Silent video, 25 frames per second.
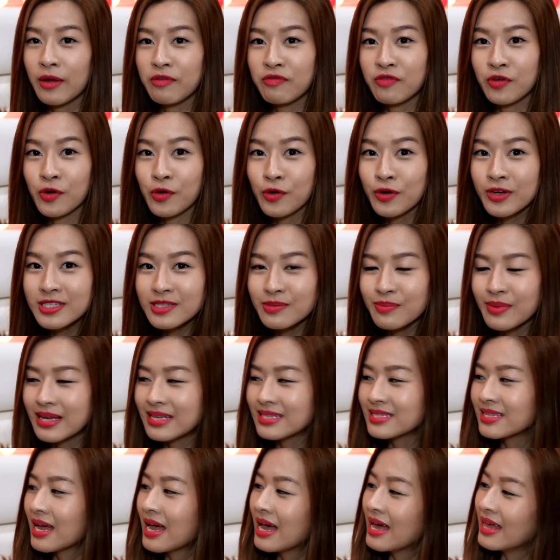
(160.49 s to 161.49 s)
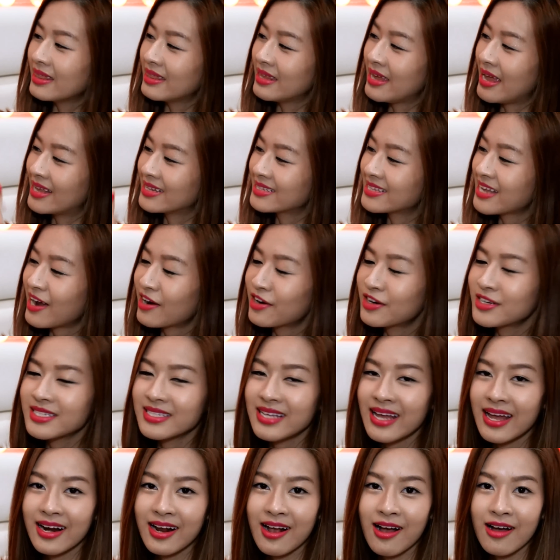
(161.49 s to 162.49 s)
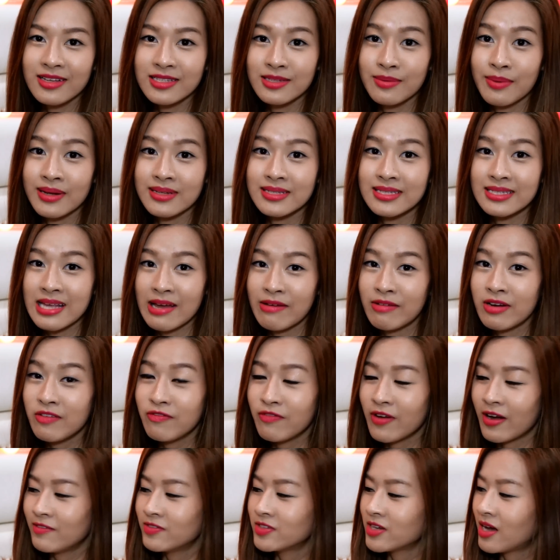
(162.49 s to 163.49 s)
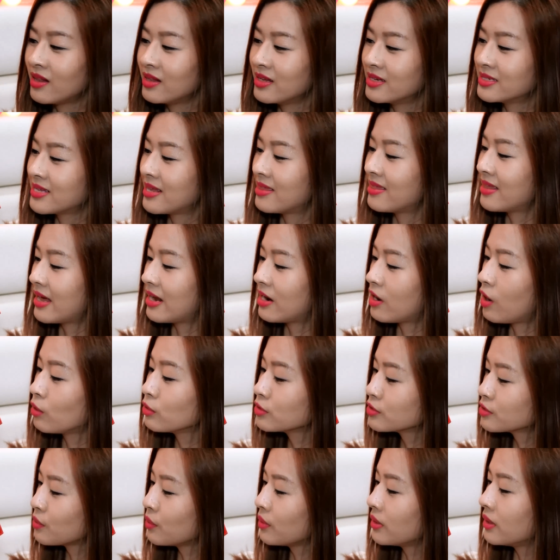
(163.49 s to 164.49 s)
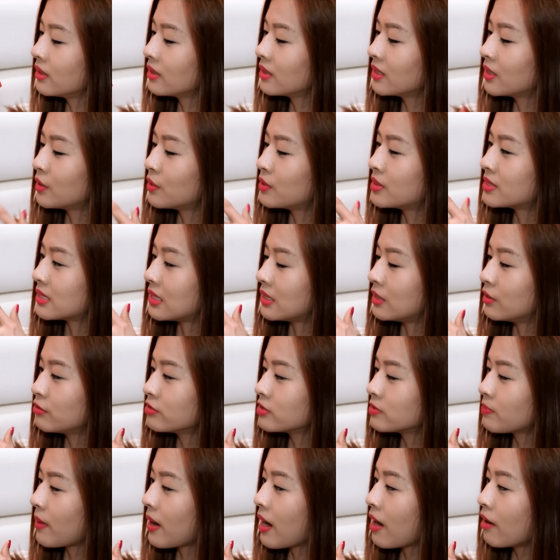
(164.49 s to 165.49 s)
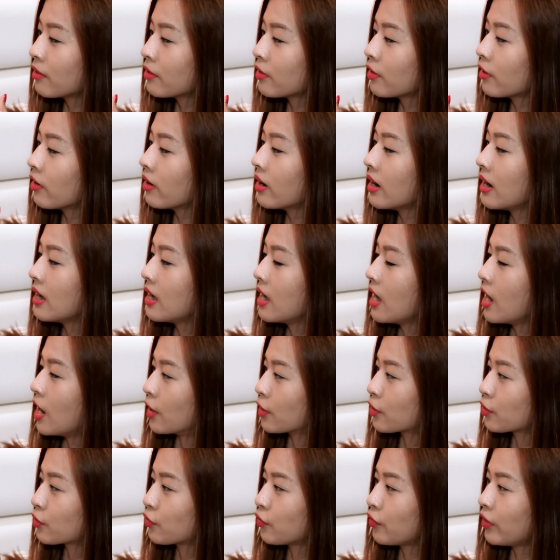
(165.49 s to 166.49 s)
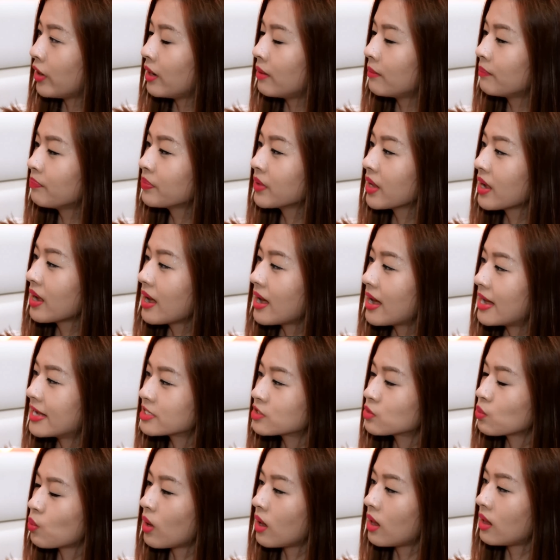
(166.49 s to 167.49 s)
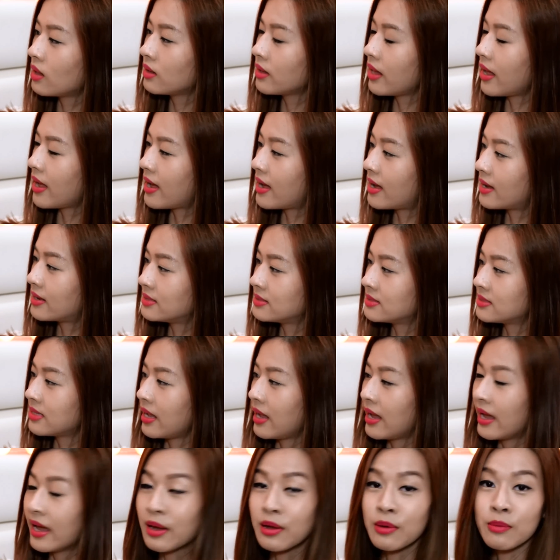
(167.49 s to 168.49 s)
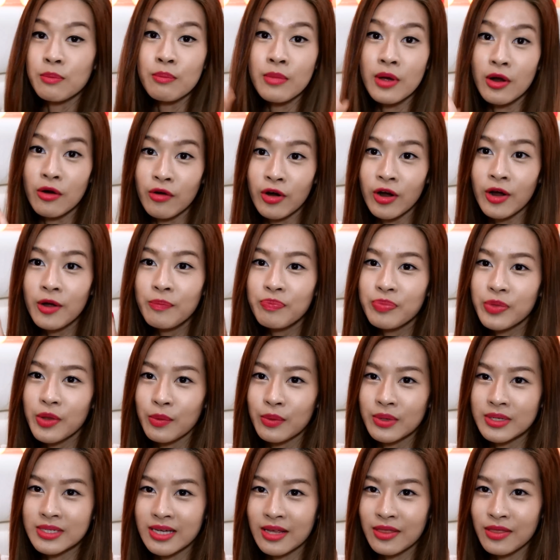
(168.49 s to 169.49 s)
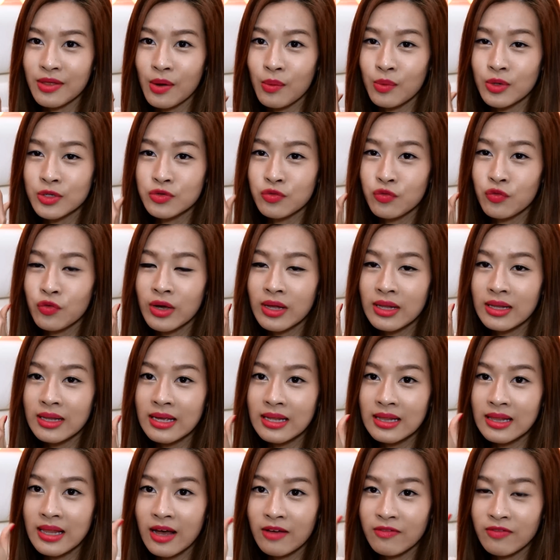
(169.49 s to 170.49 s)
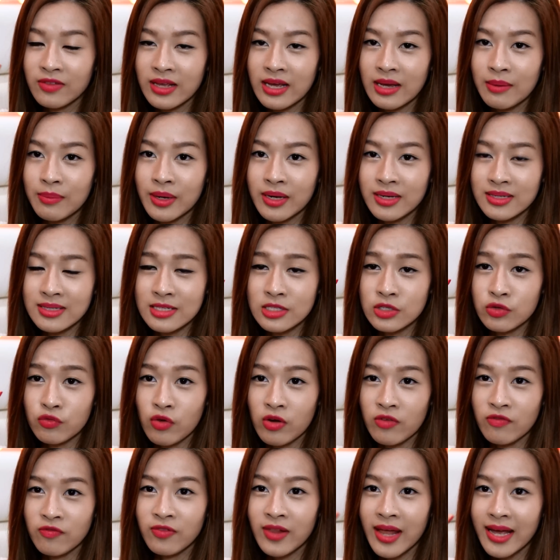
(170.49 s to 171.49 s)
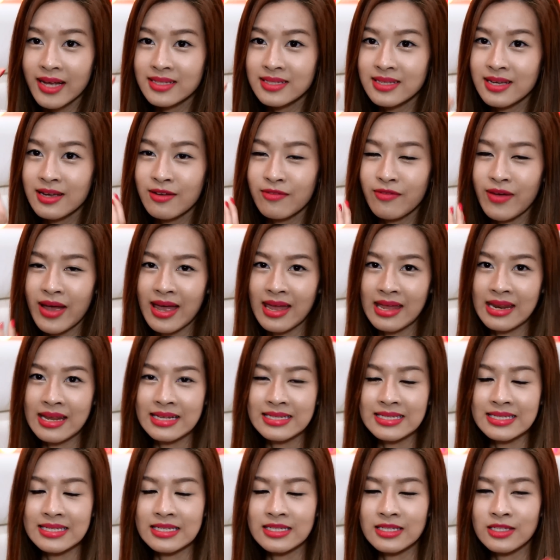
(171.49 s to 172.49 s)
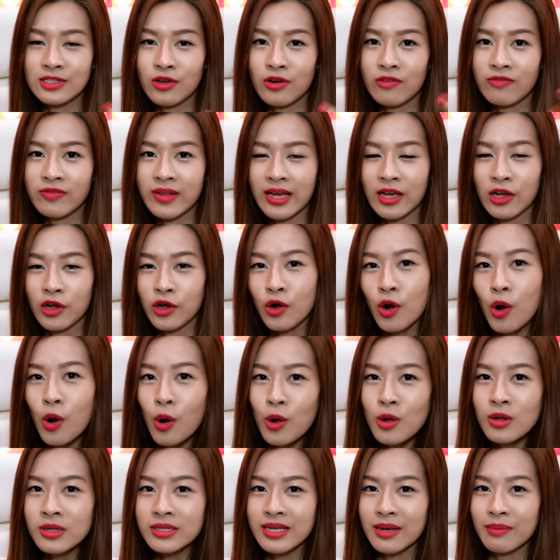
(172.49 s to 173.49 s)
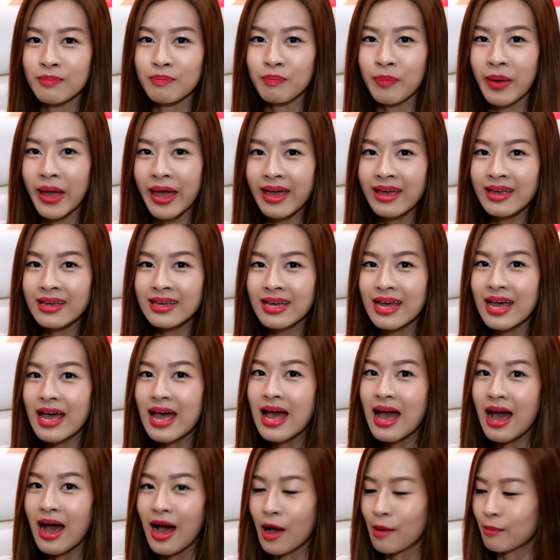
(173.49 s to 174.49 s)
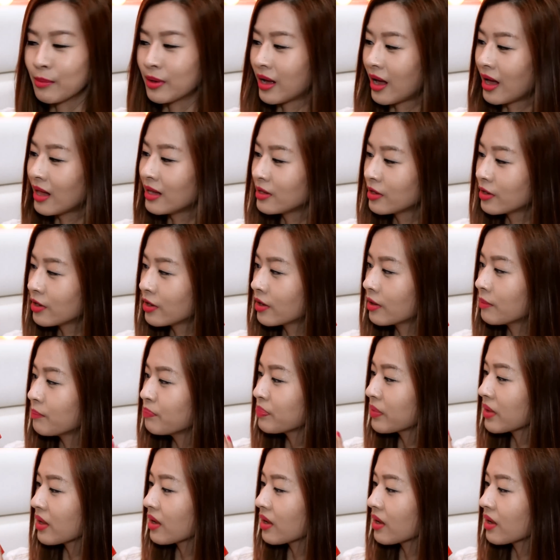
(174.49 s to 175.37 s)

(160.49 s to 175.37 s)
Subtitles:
but for Christmas, the entire set costs about $75, and that also includes a loose powder, a cream, as well as a mirror, which I thought was really lovely because it's reflective and it's in sort of like a gold and pink color